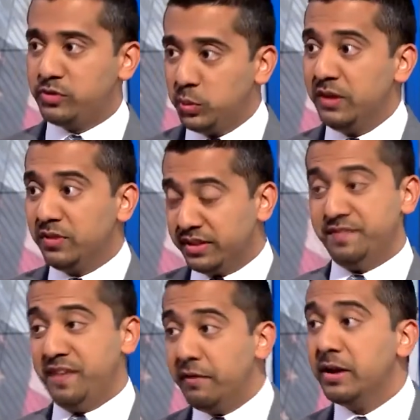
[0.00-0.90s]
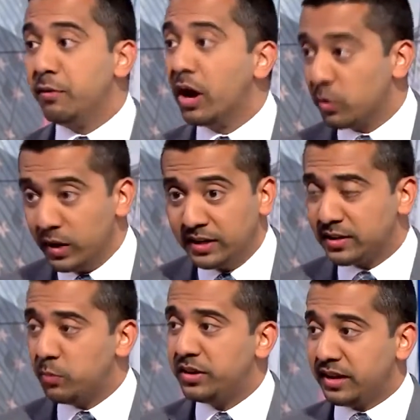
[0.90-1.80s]
of two evils, the very right-wing,
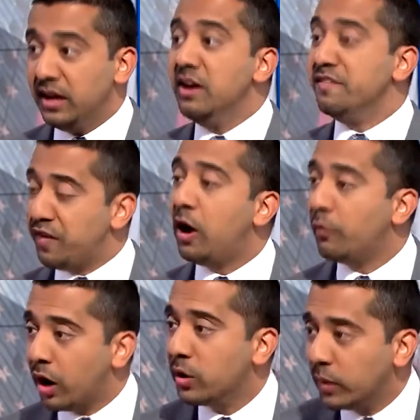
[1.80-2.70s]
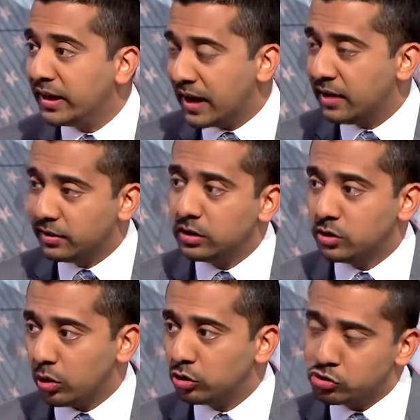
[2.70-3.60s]
some would say far right-wing candidate,
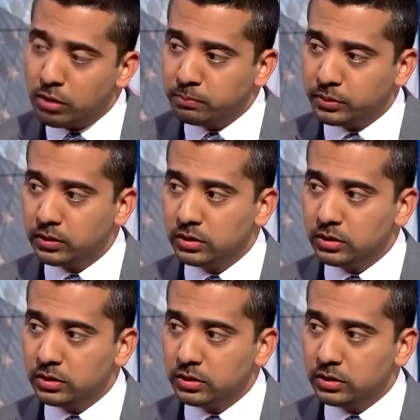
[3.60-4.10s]
Donald Trump?